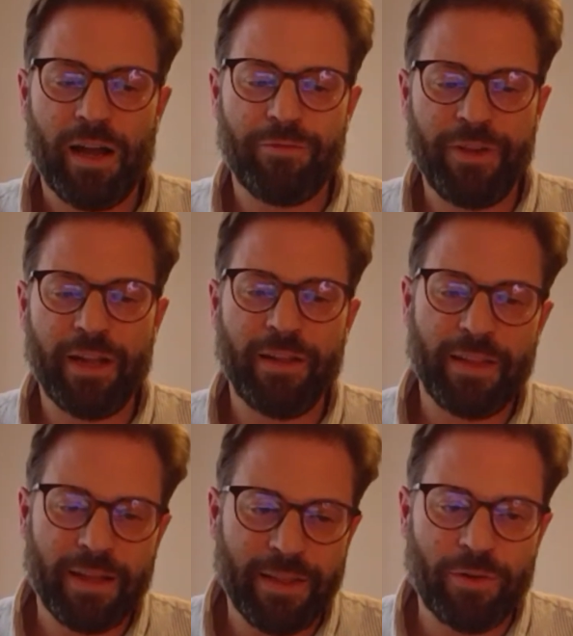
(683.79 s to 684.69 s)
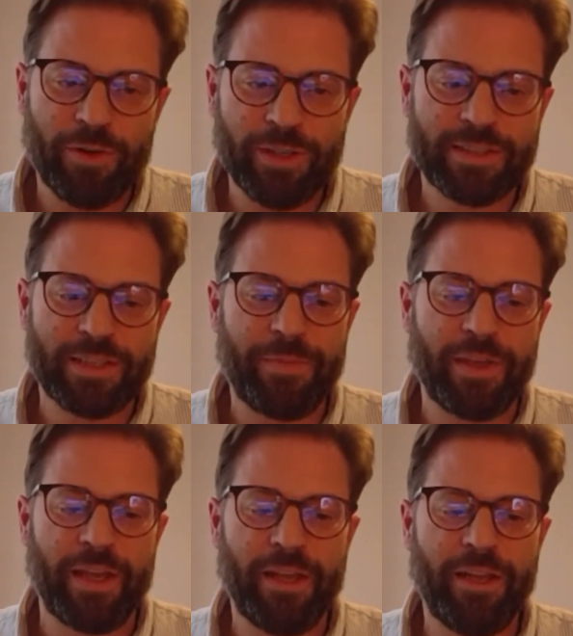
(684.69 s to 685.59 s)
feeling that there is
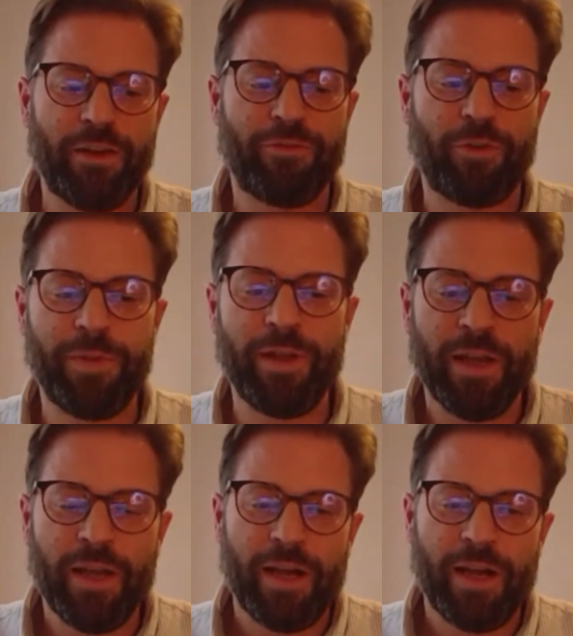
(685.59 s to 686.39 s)
something in here for me.